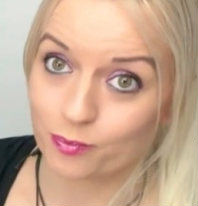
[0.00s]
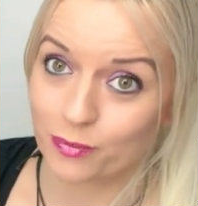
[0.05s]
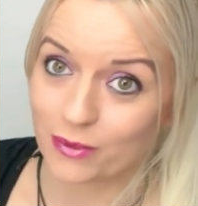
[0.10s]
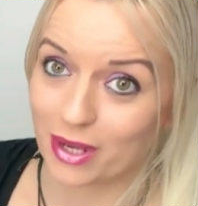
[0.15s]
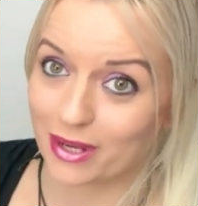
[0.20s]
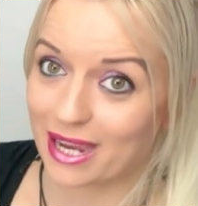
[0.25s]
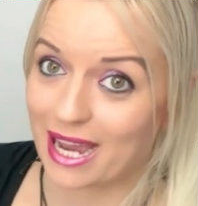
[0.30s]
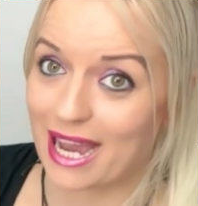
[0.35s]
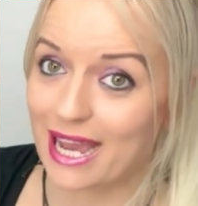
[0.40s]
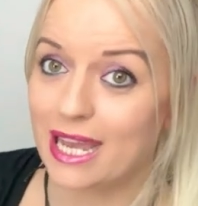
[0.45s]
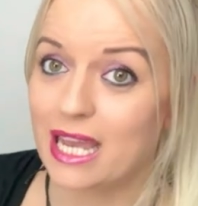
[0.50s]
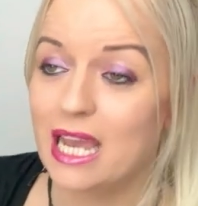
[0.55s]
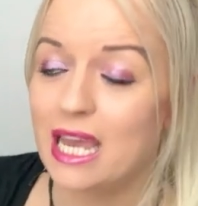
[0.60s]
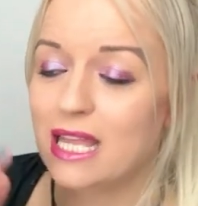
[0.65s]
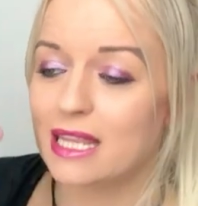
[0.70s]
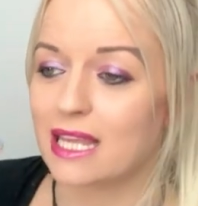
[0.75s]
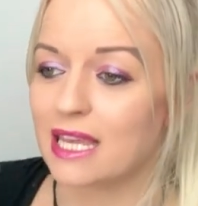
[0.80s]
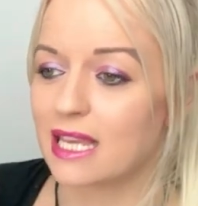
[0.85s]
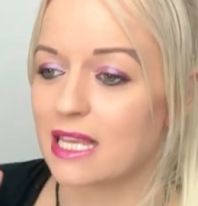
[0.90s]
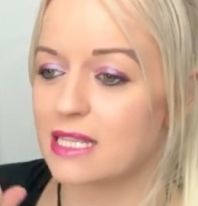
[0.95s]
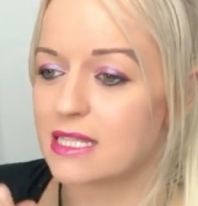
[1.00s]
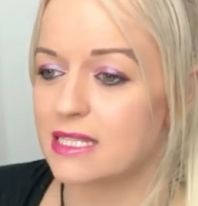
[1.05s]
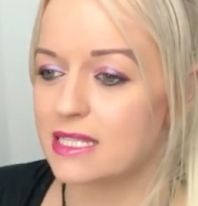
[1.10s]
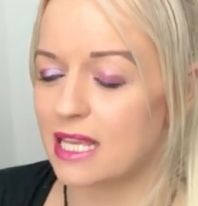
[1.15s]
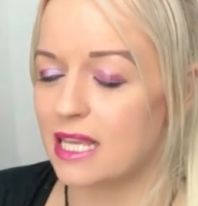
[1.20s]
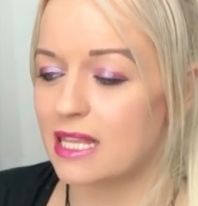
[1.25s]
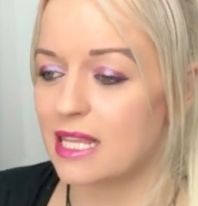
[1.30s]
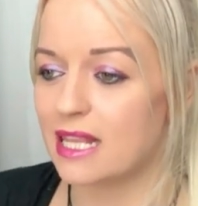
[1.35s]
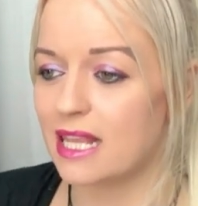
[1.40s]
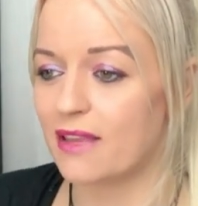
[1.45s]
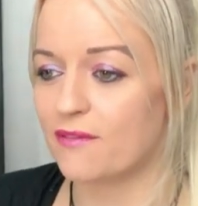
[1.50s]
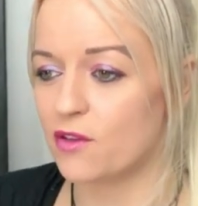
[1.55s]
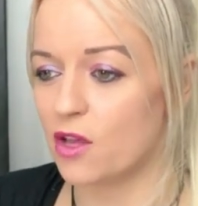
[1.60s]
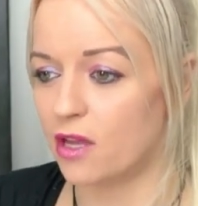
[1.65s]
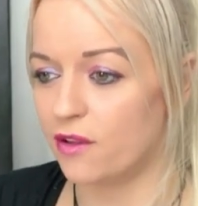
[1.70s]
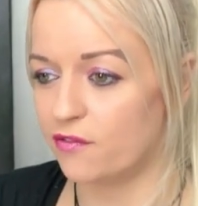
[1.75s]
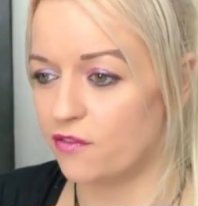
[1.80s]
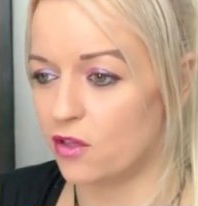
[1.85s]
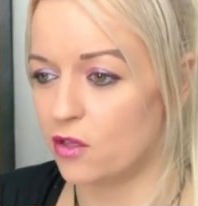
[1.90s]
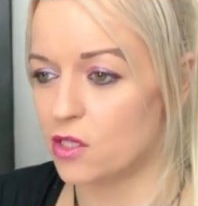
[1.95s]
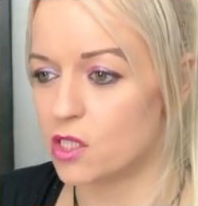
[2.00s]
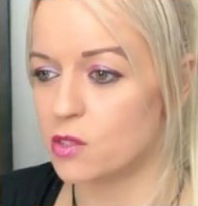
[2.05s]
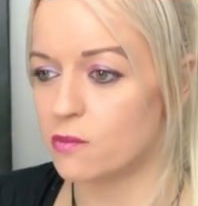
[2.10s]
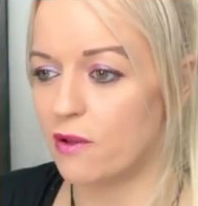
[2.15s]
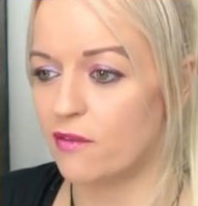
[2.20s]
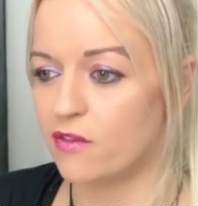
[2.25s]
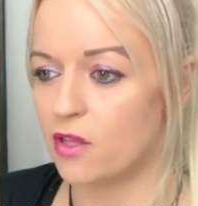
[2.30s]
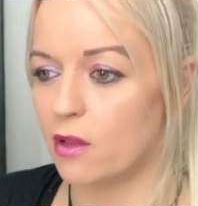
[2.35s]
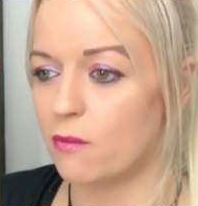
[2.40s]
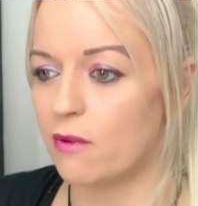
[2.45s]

Okay, they can see that they've got a future with you.